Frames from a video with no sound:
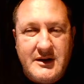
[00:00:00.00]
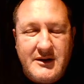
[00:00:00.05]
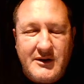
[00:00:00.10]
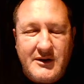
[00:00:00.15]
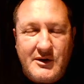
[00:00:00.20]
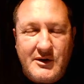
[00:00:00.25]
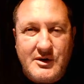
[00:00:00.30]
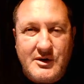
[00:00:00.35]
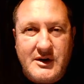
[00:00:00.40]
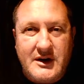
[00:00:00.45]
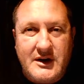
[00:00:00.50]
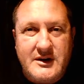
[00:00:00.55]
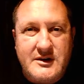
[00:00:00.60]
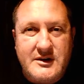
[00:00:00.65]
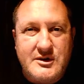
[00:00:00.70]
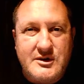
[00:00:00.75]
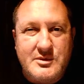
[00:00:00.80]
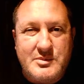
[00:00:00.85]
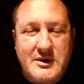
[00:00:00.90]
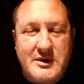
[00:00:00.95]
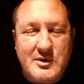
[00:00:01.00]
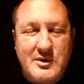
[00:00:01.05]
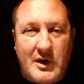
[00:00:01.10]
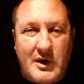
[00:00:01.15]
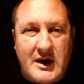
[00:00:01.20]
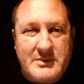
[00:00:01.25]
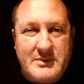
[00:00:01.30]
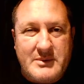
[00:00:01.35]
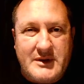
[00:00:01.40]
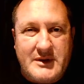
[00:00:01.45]
are going to be
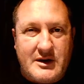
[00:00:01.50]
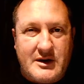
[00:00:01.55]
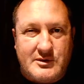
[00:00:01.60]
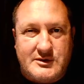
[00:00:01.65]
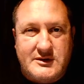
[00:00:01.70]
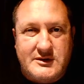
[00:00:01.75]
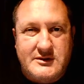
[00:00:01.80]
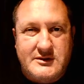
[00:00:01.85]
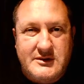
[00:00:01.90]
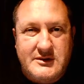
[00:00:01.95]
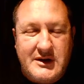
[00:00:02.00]
wiped out.